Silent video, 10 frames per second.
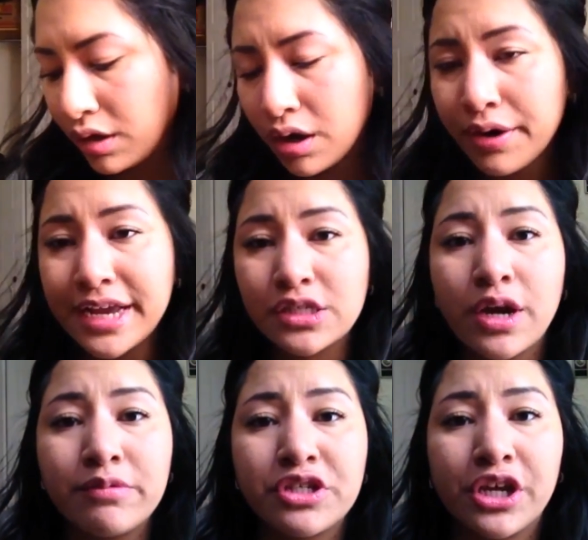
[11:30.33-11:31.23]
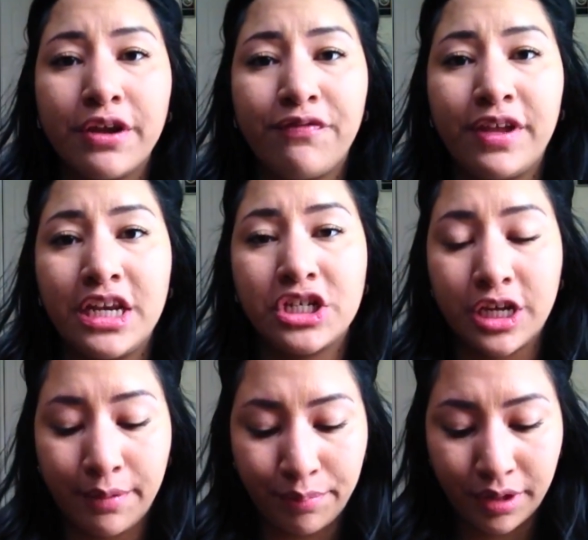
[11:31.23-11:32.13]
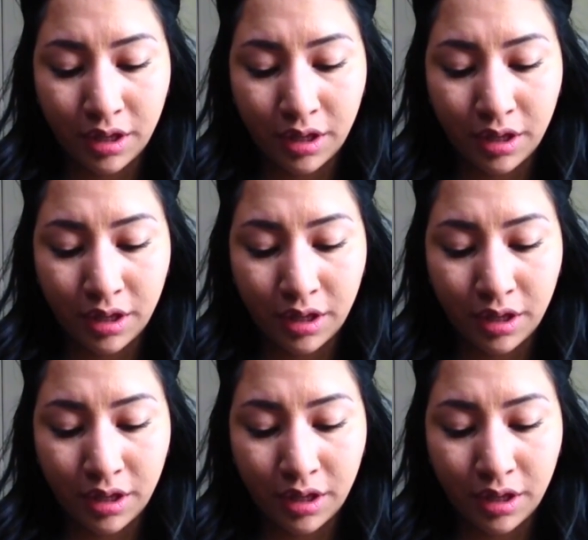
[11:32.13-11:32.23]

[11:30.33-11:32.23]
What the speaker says: All right, so I'm just going to finish up